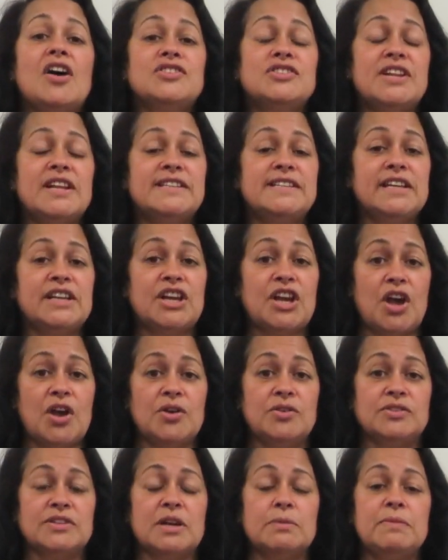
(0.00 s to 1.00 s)
Our genetic
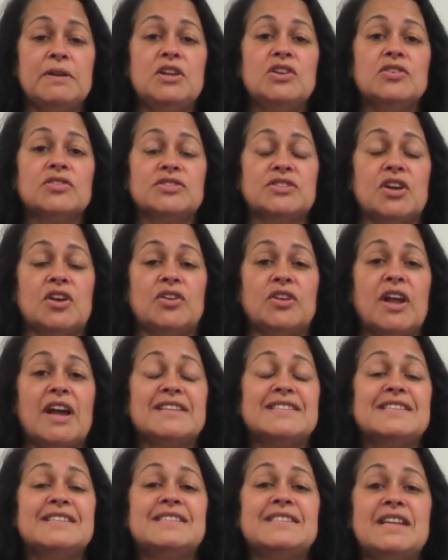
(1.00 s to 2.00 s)
code can be looked on
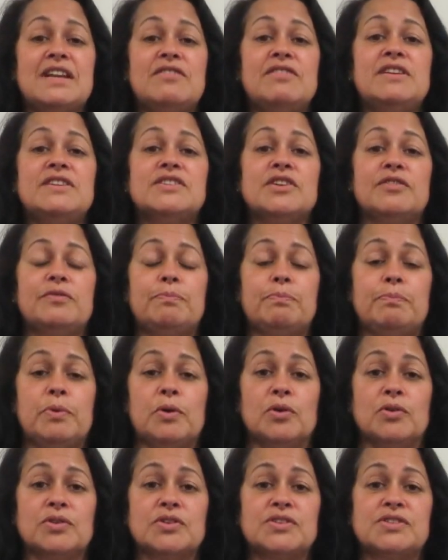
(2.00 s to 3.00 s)
as a series of
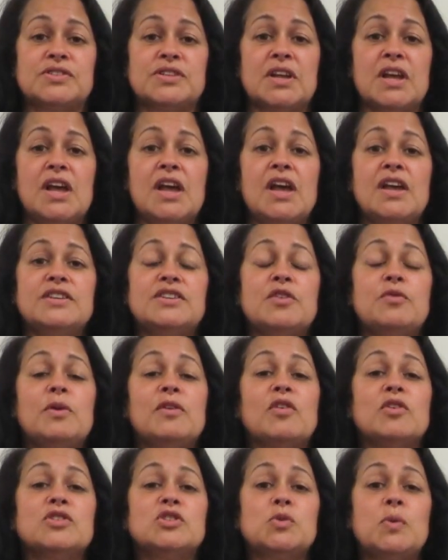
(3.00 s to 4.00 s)
books. So
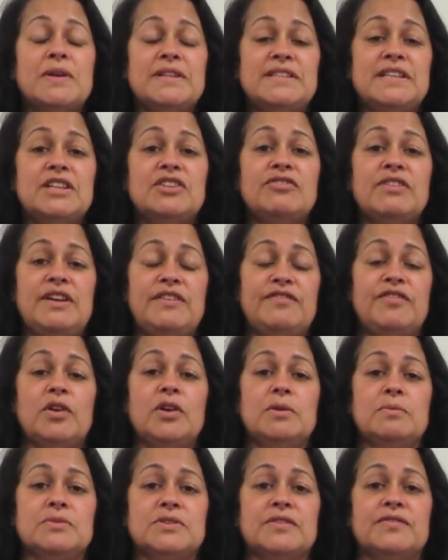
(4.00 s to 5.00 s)
we've got 23
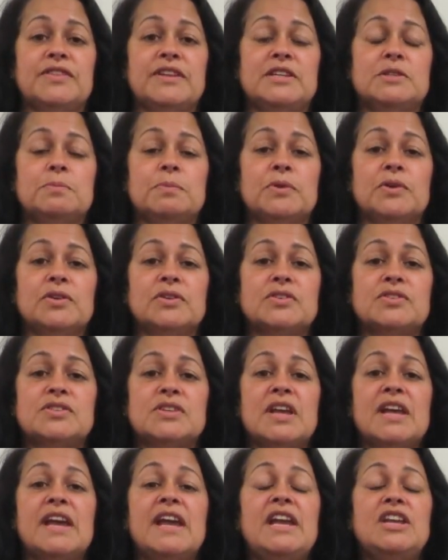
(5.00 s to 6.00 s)
volumes of these
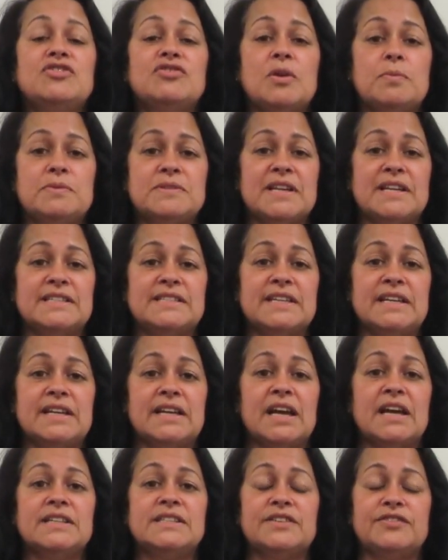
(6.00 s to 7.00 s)
books, each
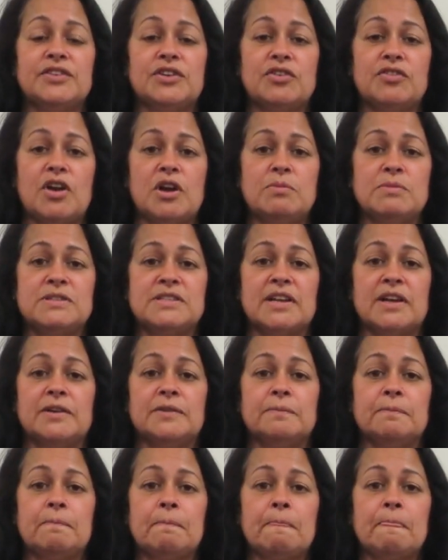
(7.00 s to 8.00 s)
representing a different
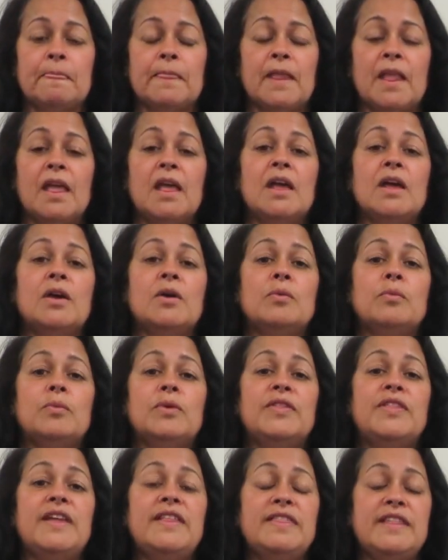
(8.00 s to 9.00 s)
chromosome.
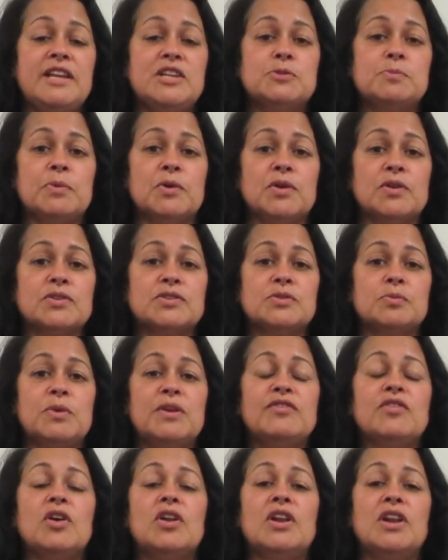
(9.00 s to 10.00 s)
Within these books,
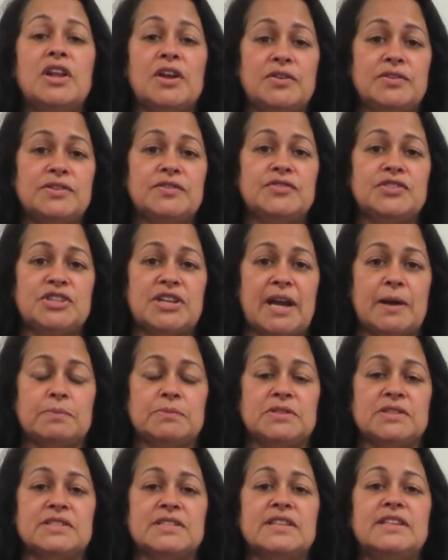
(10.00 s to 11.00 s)
we've got loads of
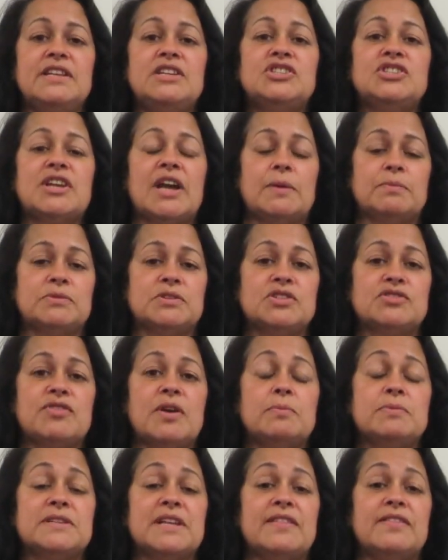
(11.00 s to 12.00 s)
chapters, and these chapters
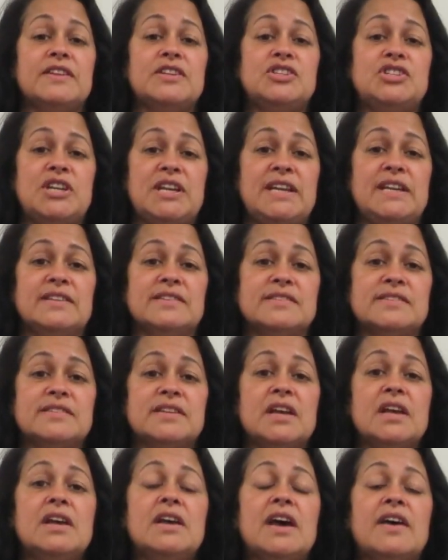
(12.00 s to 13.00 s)
represent the
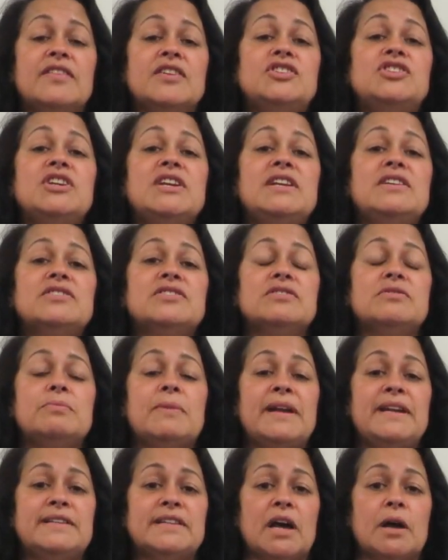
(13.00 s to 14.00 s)
genes, and the genes are
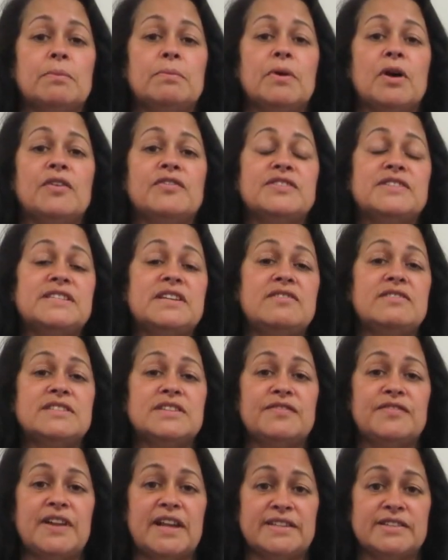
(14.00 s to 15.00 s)
made up of a
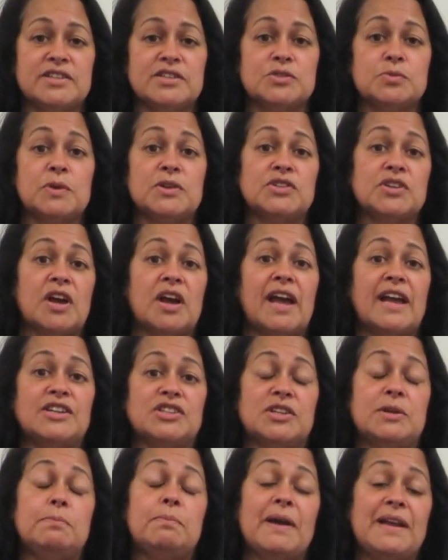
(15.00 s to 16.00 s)
series of letters which are
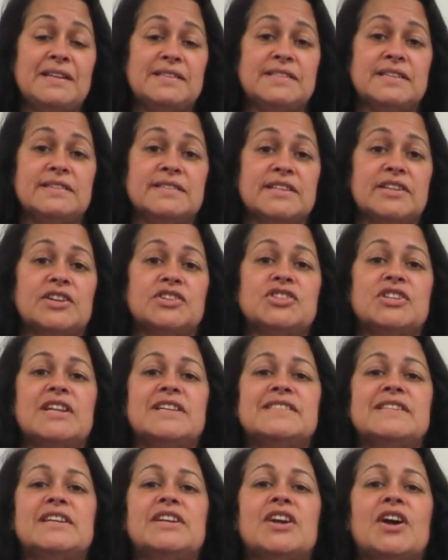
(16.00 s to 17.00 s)
actually bases in our
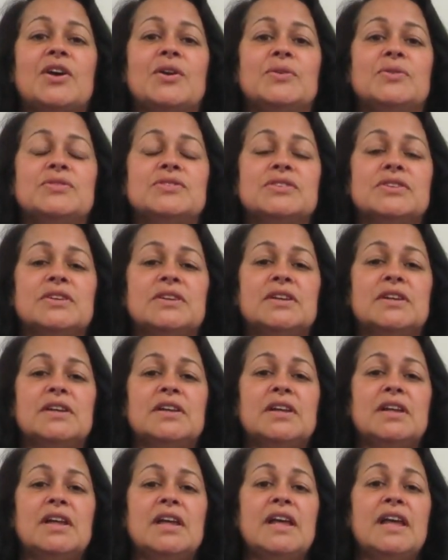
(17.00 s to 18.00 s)
genetic code.
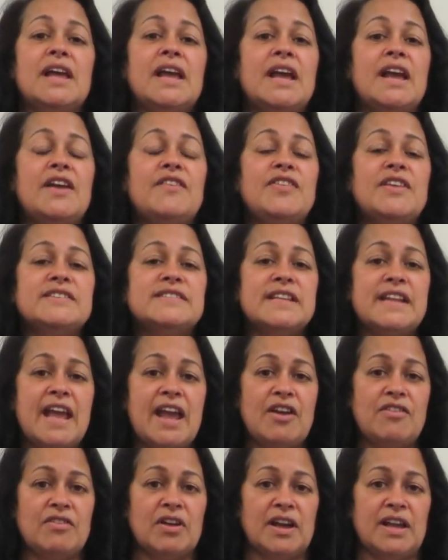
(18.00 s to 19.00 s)
If there's an
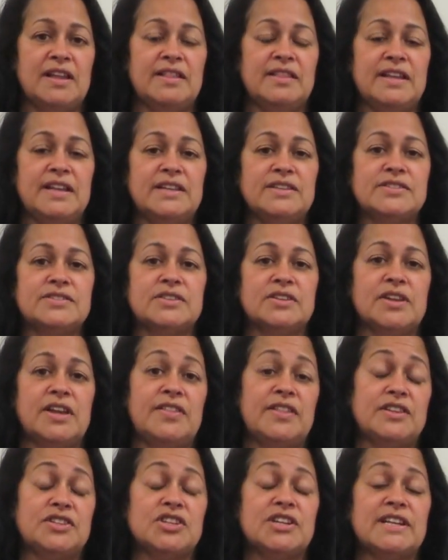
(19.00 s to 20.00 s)
error in
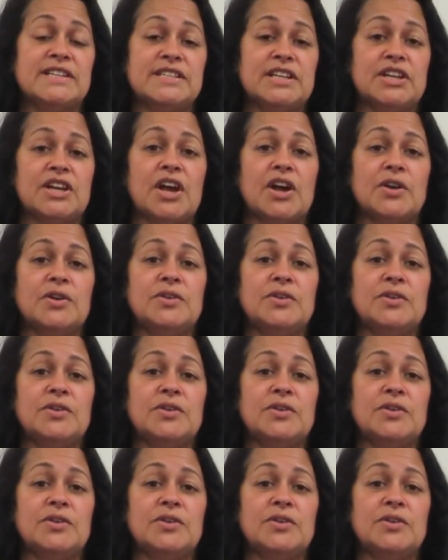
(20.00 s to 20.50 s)
the genetic